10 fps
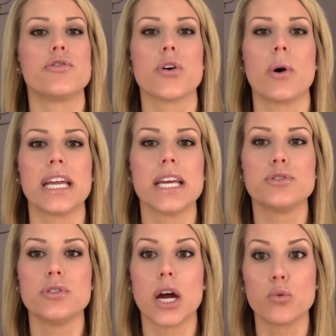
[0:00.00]
So it
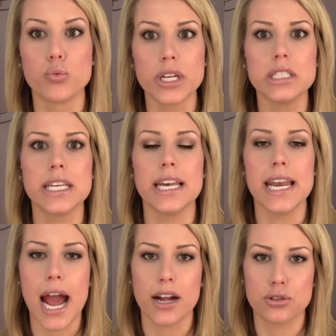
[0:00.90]
gives you that really
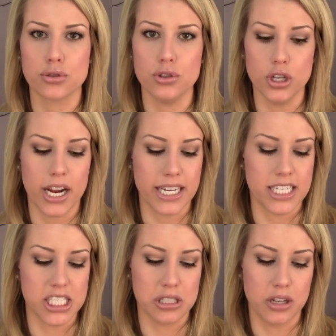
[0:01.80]
natural look.
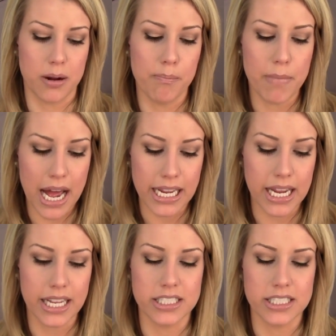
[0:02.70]
It doesn't look muddy.